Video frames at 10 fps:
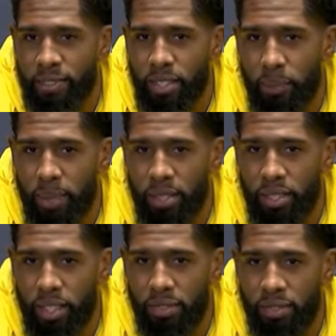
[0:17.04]
it's
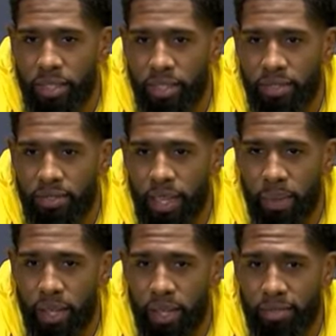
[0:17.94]
tough. I
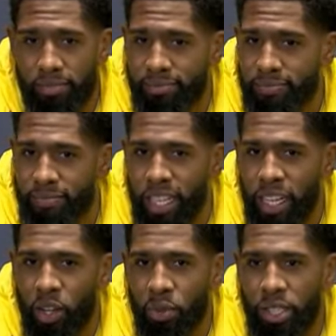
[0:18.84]
mean,
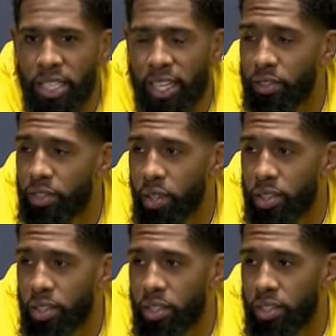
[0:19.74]
we just had to
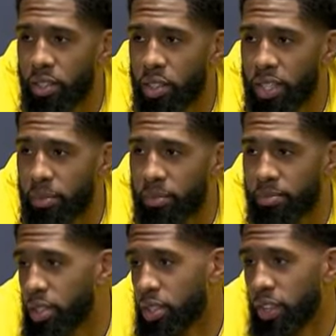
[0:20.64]
focus on,
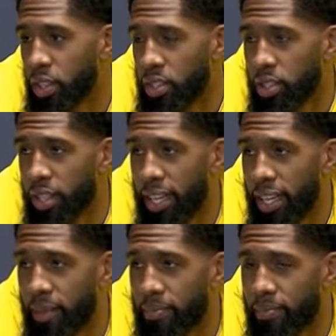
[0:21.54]
focus on the
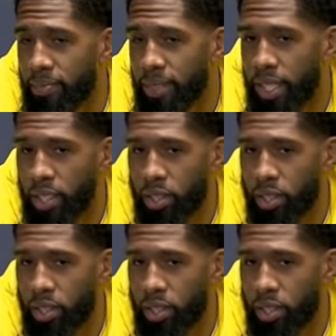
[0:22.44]
game and,